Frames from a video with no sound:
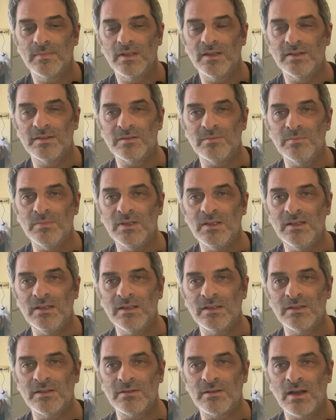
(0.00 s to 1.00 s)
It is a
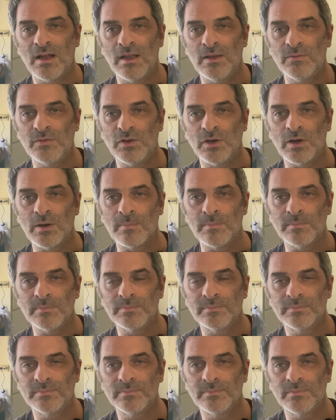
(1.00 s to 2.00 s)
media-derived term,
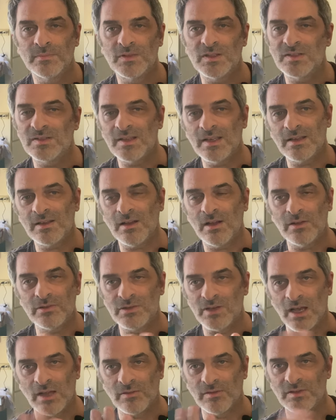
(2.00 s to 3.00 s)
just like all
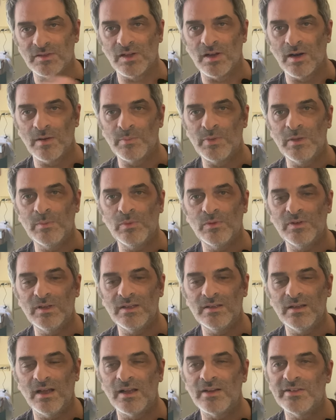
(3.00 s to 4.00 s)
genres are. People
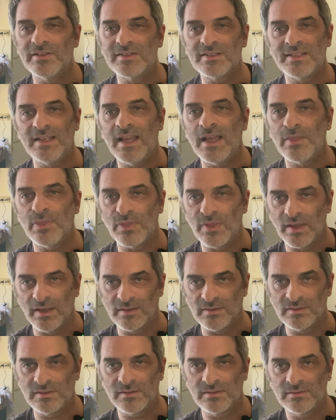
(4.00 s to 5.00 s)
need to understand
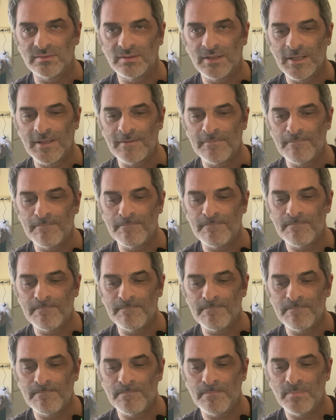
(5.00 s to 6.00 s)
things.
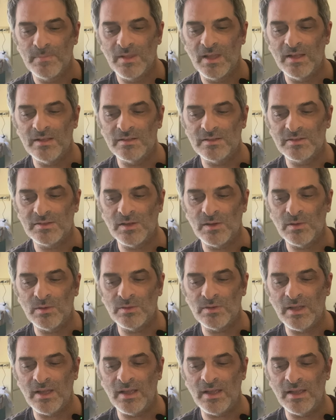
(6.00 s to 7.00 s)
And so
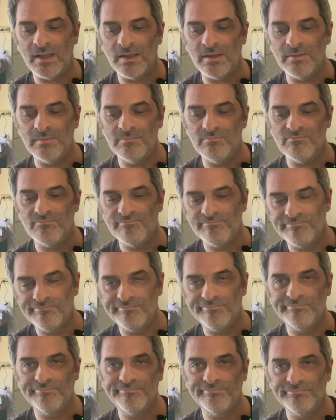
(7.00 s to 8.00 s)
they
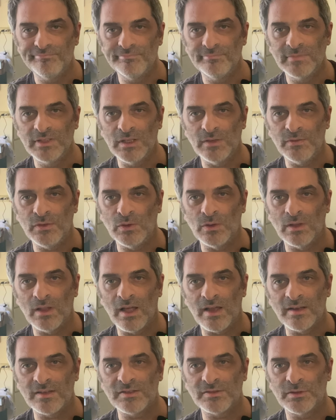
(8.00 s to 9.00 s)
give you a
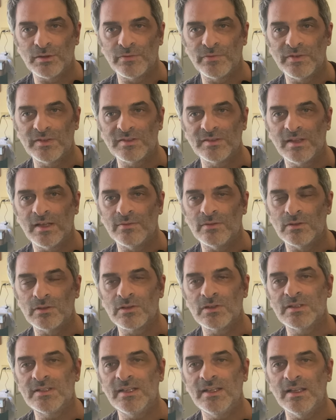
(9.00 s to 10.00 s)
lot of surface level
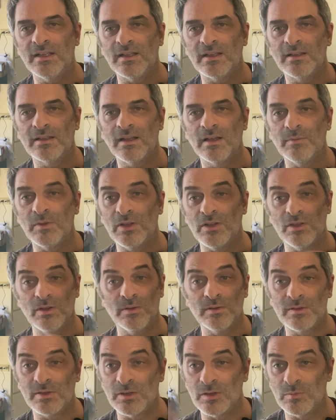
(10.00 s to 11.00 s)
critique. I mean,
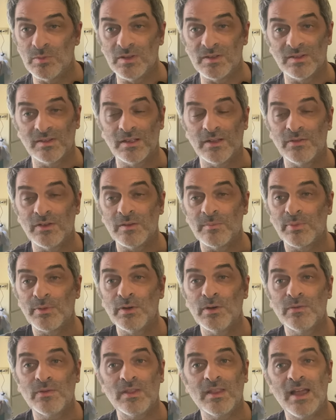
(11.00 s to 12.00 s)
YouTube is living
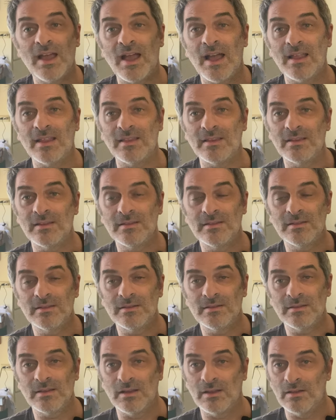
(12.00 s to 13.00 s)
proof of that,
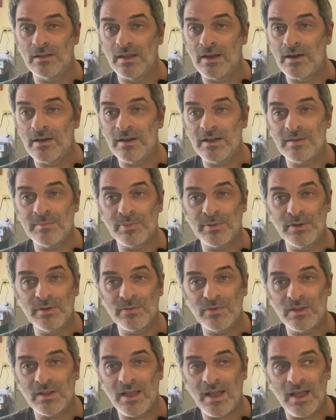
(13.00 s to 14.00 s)
glaring
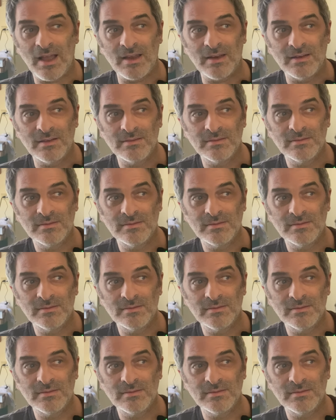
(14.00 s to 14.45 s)
proof of that.